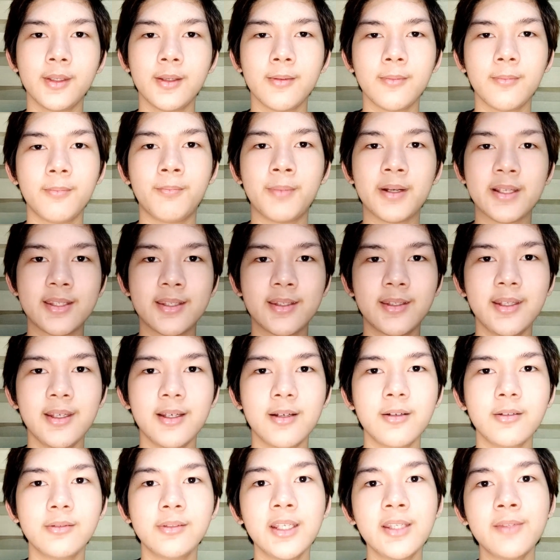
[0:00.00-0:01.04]
But still,
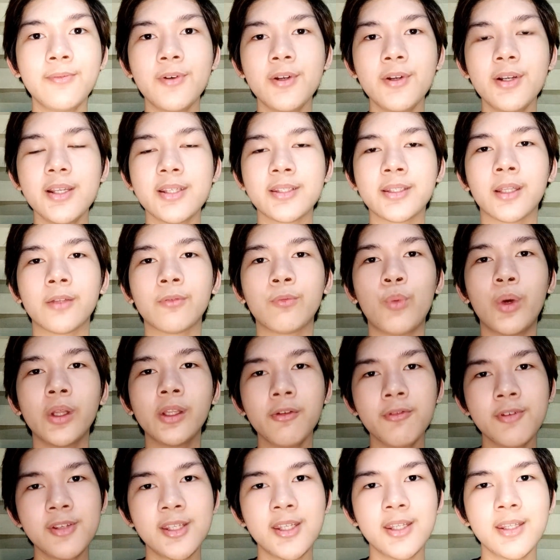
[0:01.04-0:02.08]
this phone is not water
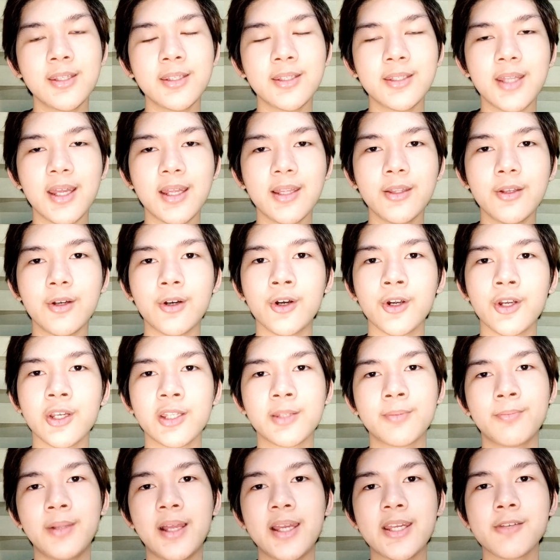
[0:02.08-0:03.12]
resistant or
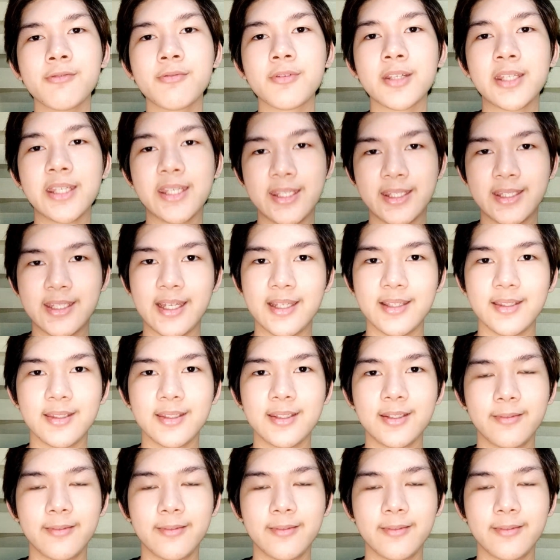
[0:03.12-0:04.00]
splash resistant.